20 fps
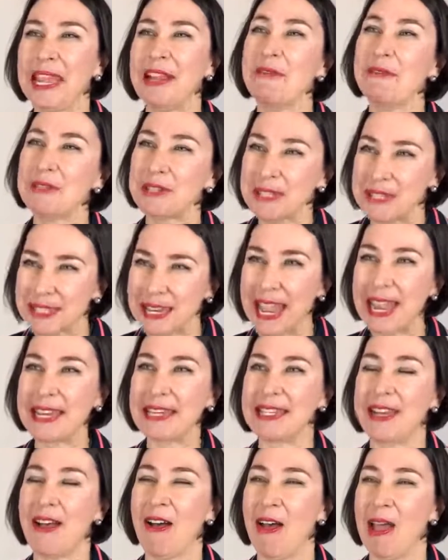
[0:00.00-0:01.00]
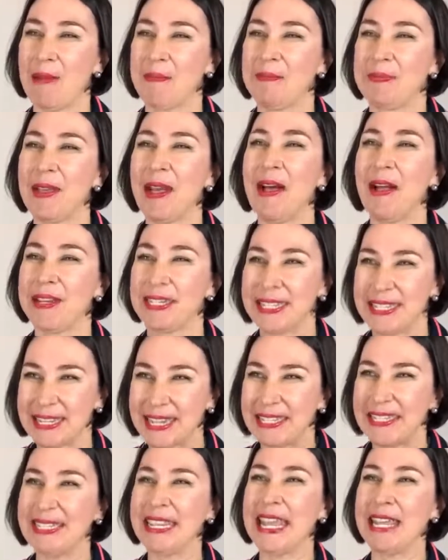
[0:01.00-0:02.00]
It will just take time. I'll just
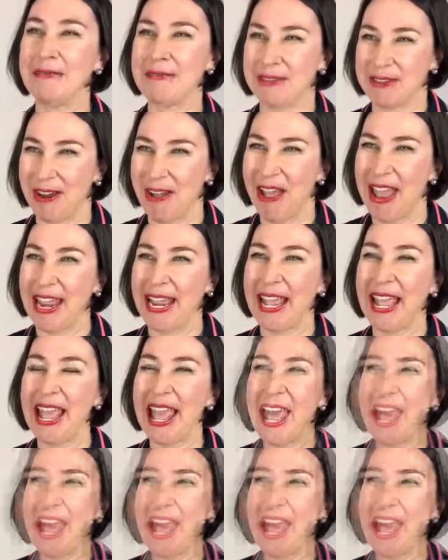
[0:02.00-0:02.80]
need to keep trying.